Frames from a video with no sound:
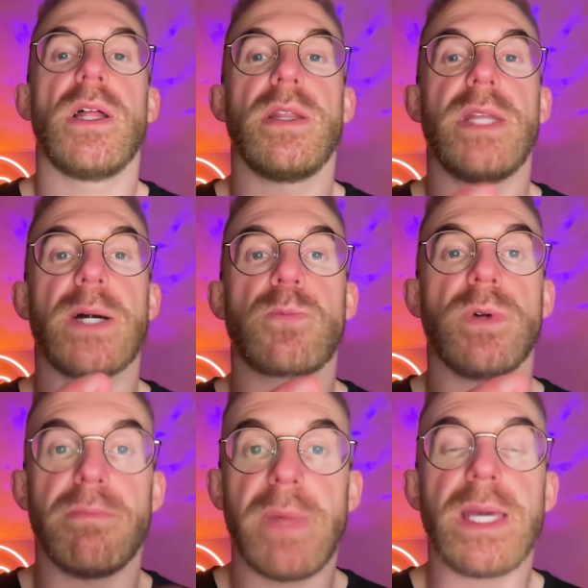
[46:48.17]
that will
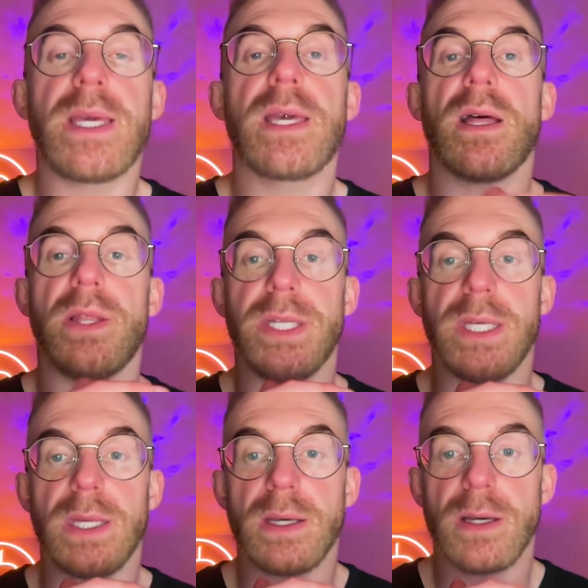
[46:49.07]
make
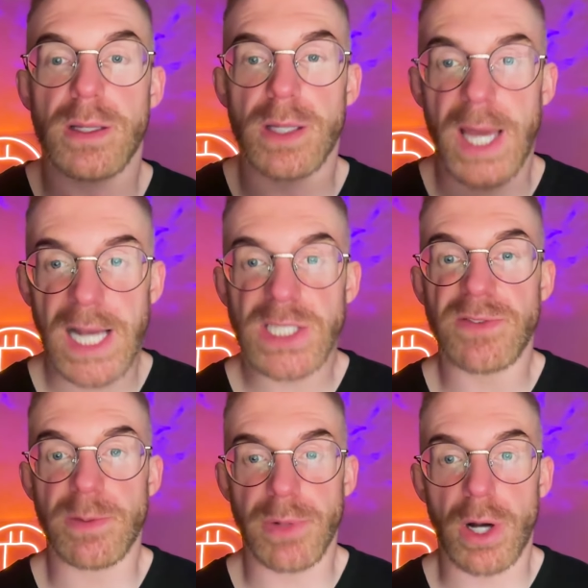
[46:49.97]
the hash of
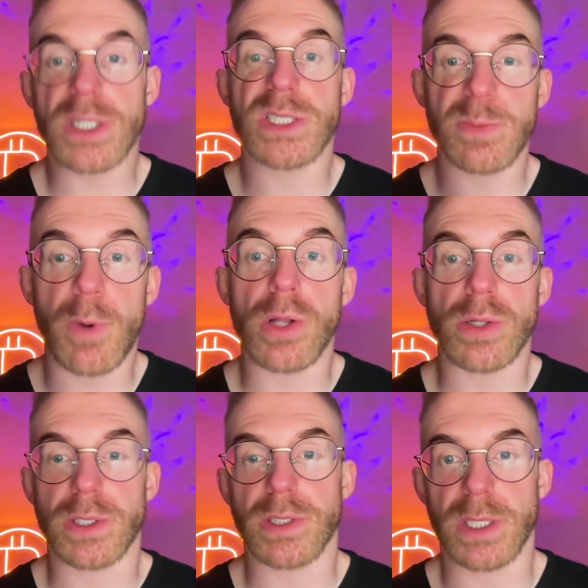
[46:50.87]
the block
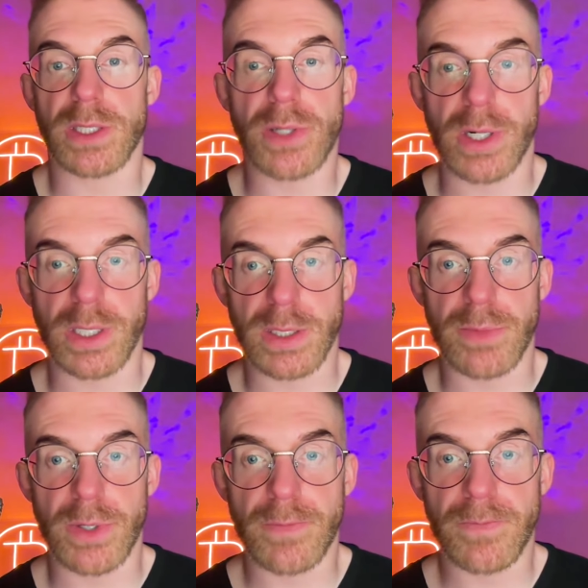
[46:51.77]
smaller than the target
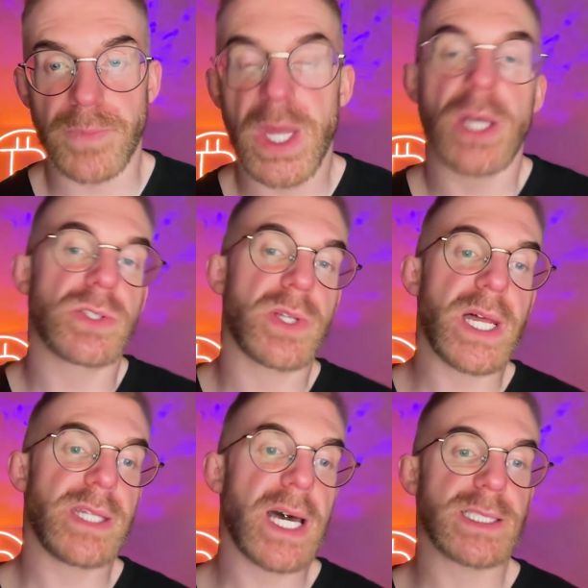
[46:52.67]
number. So
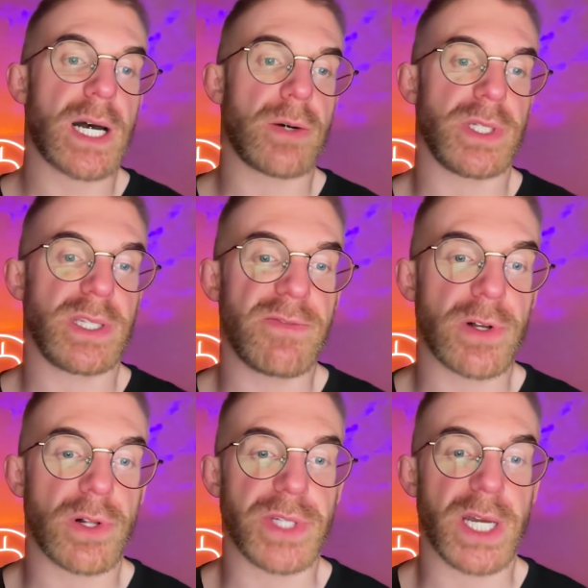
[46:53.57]
that, that is how the
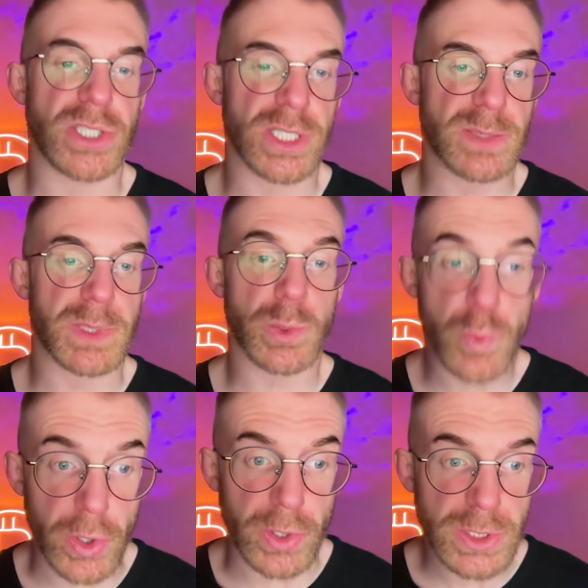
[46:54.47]
difficulty adjustment
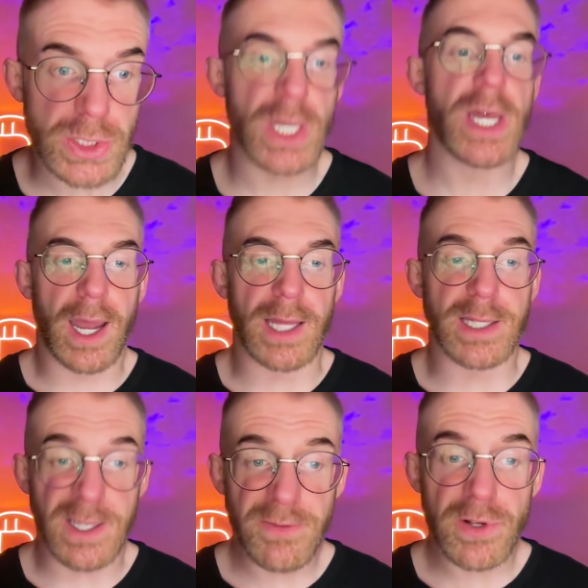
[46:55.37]
works. And the
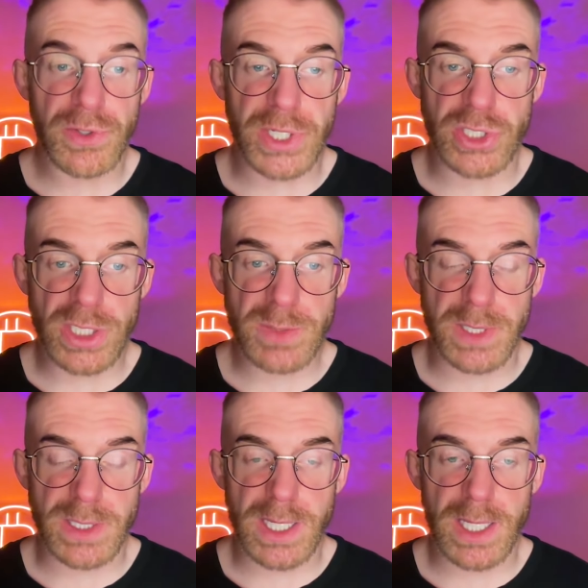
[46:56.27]
difficulty
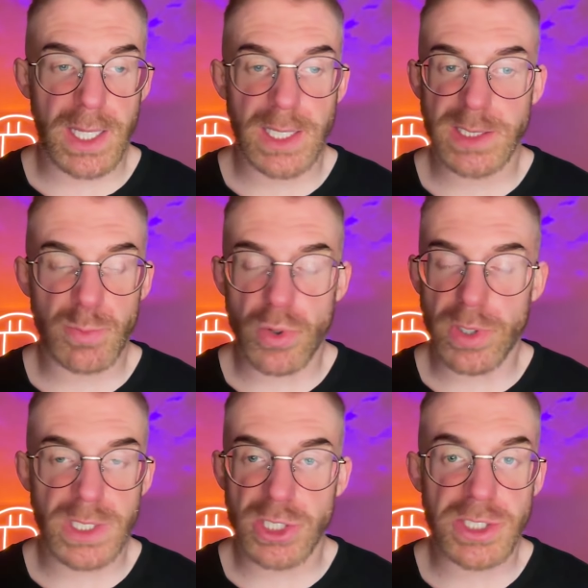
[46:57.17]
adjustment, it, it is more
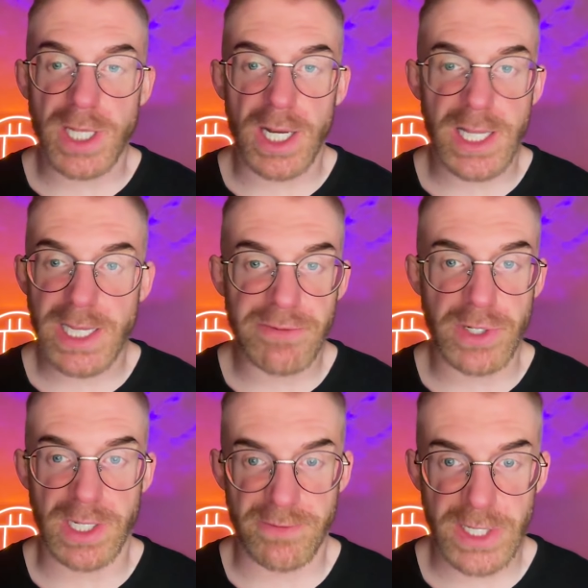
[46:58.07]
than just a clever
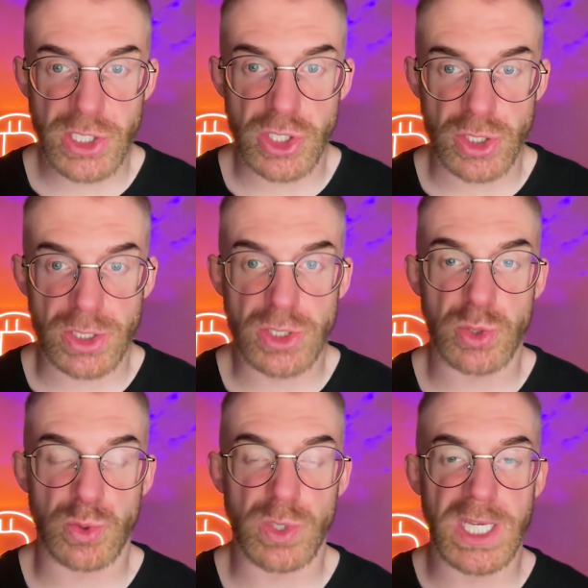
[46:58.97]
invention
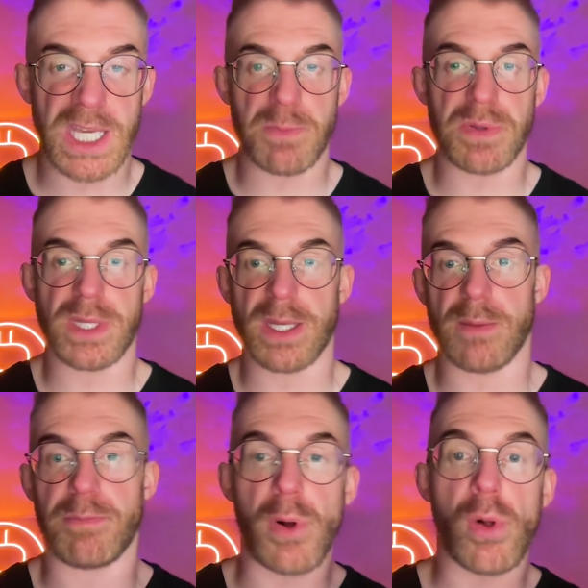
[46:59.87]
to keep the
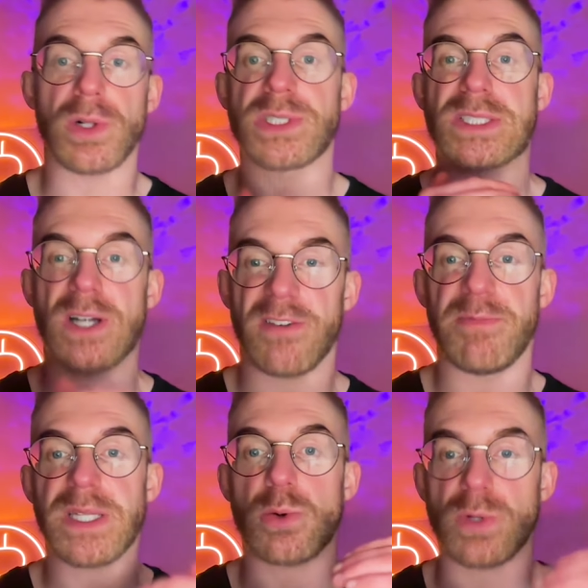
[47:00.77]
pulse of
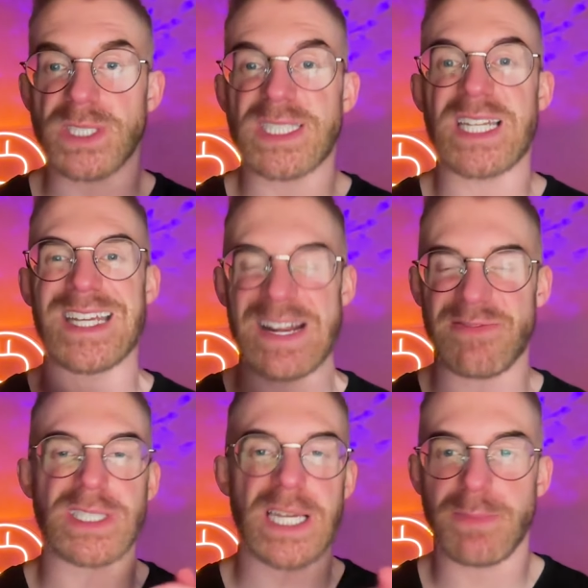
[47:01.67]
Bitcoin steady
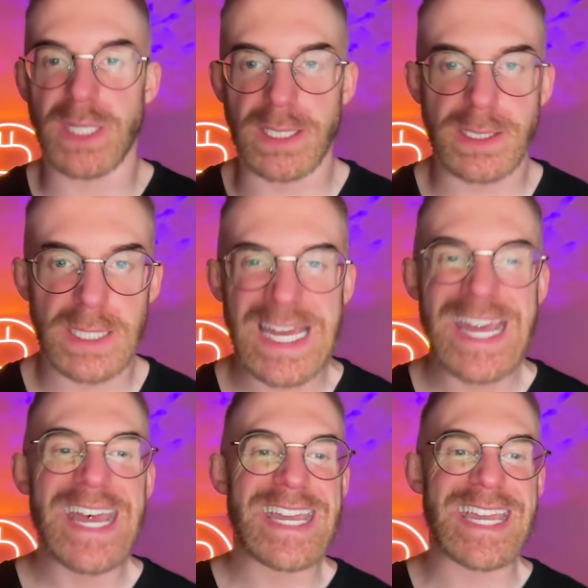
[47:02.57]
every ten minutes.
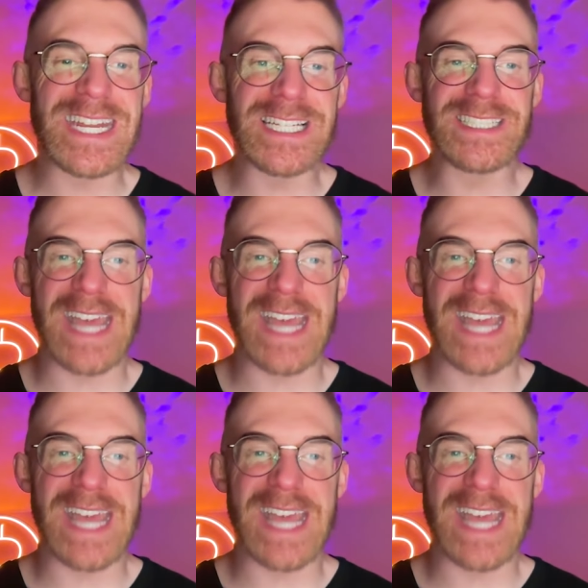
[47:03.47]
It is the